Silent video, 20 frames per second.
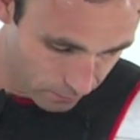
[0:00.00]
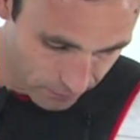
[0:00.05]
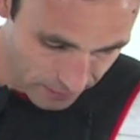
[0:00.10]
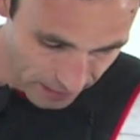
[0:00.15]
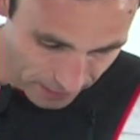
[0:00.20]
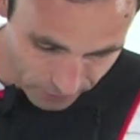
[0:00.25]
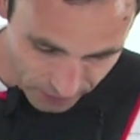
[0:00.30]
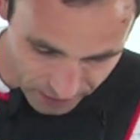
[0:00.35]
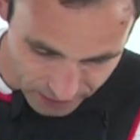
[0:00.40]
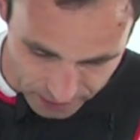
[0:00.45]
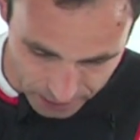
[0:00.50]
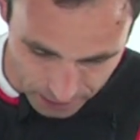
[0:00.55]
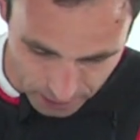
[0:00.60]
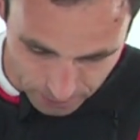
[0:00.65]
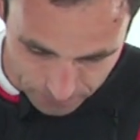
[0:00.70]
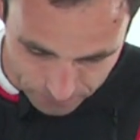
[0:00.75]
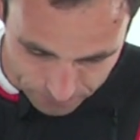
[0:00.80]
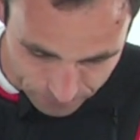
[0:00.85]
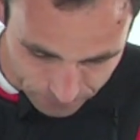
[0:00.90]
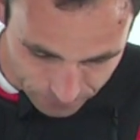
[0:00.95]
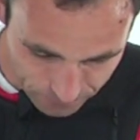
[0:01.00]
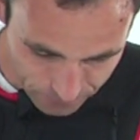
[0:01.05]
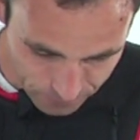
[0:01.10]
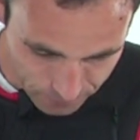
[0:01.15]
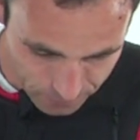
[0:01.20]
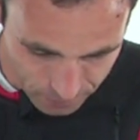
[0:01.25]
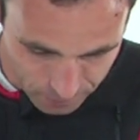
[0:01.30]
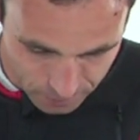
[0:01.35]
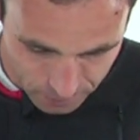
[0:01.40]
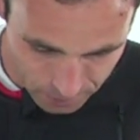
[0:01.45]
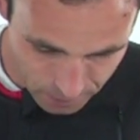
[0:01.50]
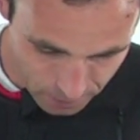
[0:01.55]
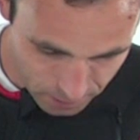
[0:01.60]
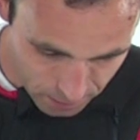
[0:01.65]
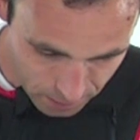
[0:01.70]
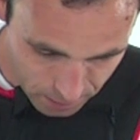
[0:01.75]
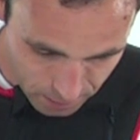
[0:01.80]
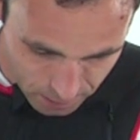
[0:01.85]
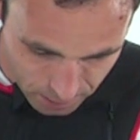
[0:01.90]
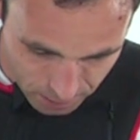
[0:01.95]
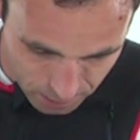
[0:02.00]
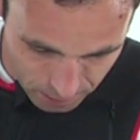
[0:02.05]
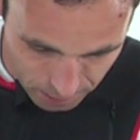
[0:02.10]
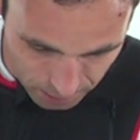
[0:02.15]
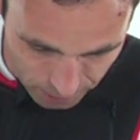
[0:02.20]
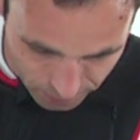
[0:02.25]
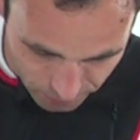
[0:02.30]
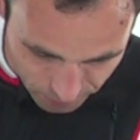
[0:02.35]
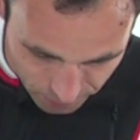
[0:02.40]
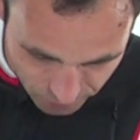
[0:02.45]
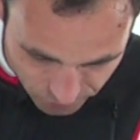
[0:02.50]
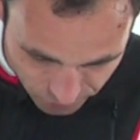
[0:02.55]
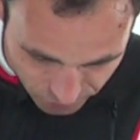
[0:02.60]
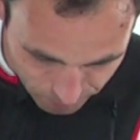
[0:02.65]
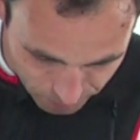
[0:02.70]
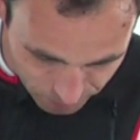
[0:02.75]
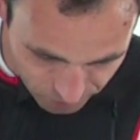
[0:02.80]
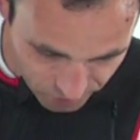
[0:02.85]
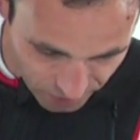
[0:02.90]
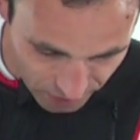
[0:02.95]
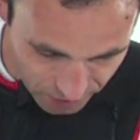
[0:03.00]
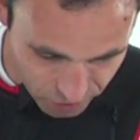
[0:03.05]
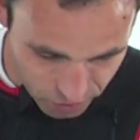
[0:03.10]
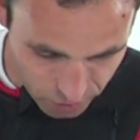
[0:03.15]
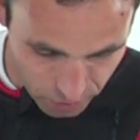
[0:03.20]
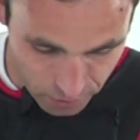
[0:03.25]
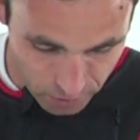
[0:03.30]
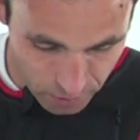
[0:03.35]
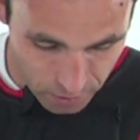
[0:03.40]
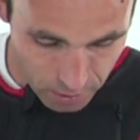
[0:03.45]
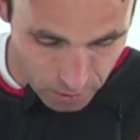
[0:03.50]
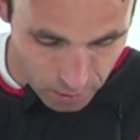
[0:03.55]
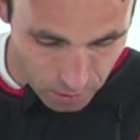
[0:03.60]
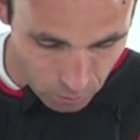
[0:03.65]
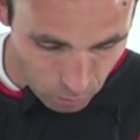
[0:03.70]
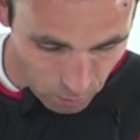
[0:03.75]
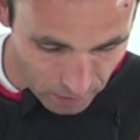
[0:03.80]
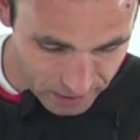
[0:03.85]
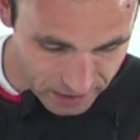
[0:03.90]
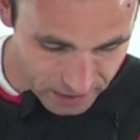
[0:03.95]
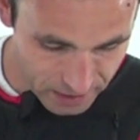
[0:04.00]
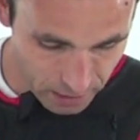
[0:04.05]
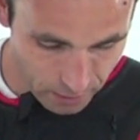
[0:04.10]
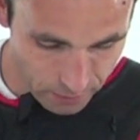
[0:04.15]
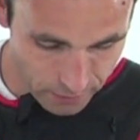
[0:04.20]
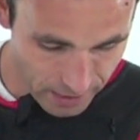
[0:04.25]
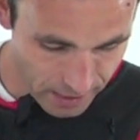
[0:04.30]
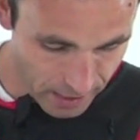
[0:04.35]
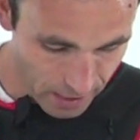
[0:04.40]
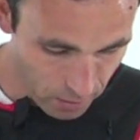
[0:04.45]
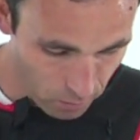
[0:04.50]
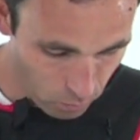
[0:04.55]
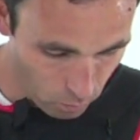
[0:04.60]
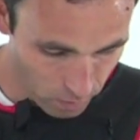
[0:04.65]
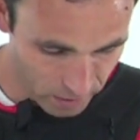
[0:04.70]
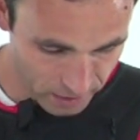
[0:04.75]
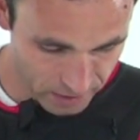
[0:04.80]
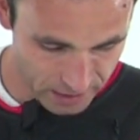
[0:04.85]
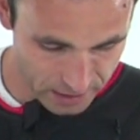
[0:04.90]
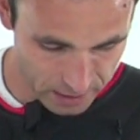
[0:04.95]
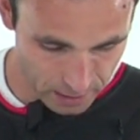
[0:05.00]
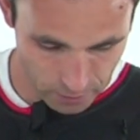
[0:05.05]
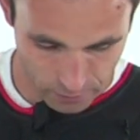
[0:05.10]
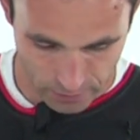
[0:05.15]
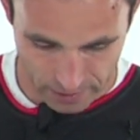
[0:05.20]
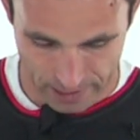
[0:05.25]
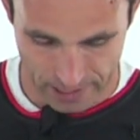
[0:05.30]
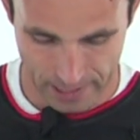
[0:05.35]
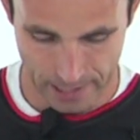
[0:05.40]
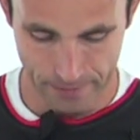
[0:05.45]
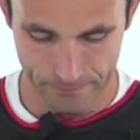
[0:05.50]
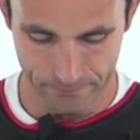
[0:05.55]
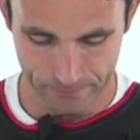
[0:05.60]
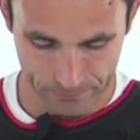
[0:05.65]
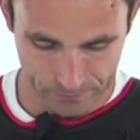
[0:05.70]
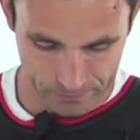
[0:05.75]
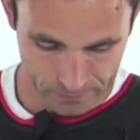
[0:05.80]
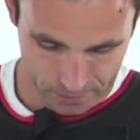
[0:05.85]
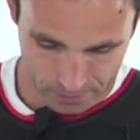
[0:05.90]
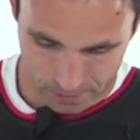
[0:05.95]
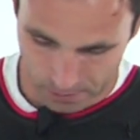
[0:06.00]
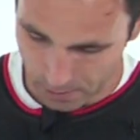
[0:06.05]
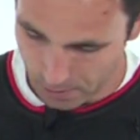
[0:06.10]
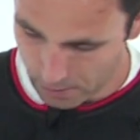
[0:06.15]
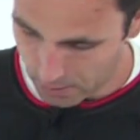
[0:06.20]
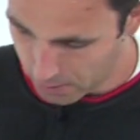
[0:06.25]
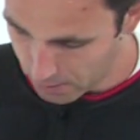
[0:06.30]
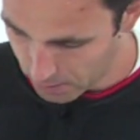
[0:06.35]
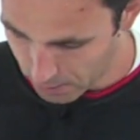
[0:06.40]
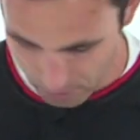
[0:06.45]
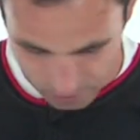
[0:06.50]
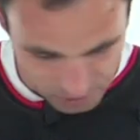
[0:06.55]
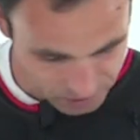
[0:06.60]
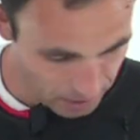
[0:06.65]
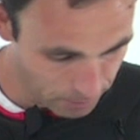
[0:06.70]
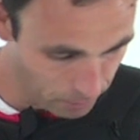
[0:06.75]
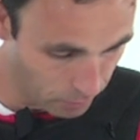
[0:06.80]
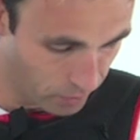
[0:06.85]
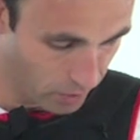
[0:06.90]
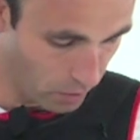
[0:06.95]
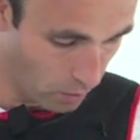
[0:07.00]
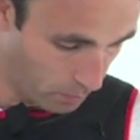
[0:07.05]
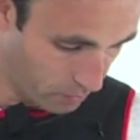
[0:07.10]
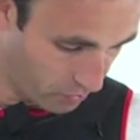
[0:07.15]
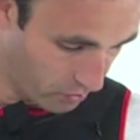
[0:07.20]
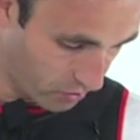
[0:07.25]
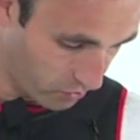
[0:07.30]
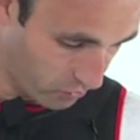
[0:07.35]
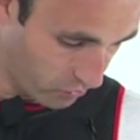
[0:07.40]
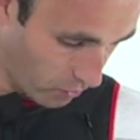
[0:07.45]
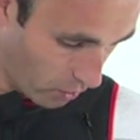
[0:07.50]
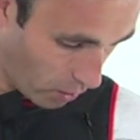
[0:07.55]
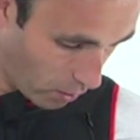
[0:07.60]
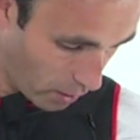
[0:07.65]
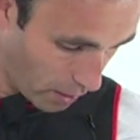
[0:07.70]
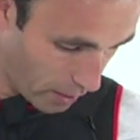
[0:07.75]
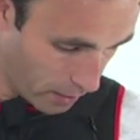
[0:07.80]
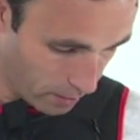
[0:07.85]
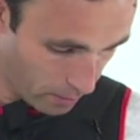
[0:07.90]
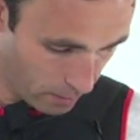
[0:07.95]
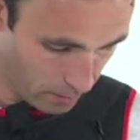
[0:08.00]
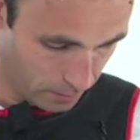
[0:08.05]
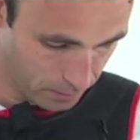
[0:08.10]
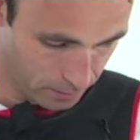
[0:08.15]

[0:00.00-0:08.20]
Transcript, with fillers: down here, under this zipper section. 1 kilo there, 1 kilo there. Same on the opposite side.